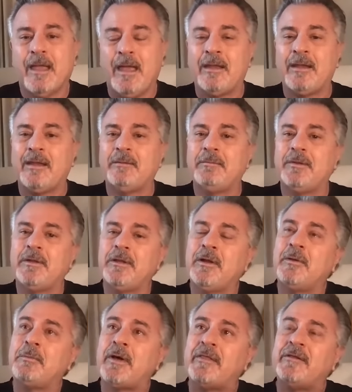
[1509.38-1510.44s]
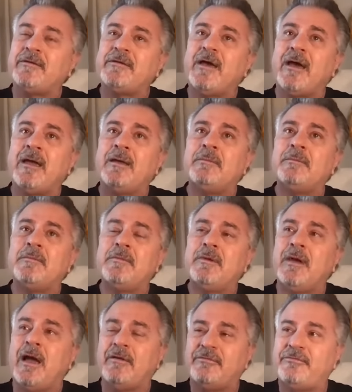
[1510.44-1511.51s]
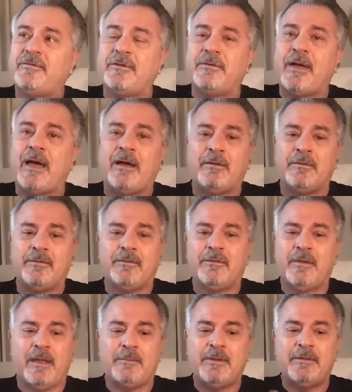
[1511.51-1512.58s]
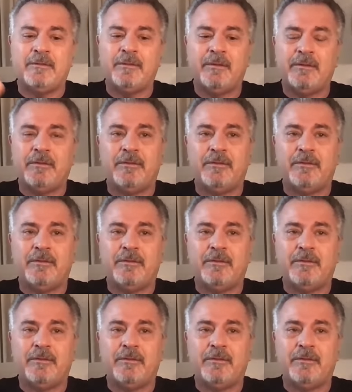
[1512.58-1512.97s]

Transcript: And you know, by the time I flew out, I mean,